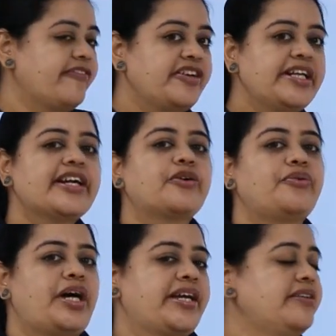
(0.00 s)
We
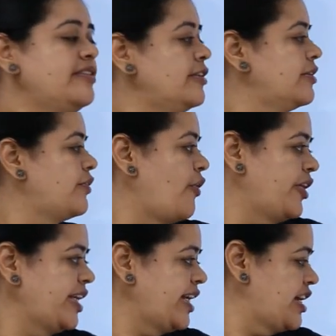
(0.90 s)
require
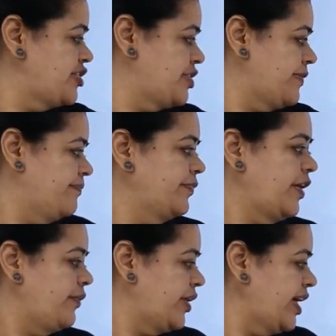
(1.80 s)
coordination,
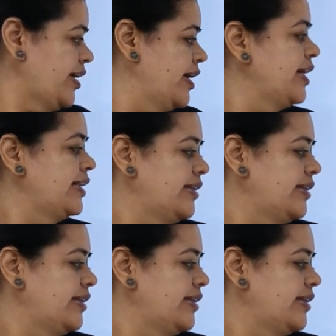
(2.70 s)
okay?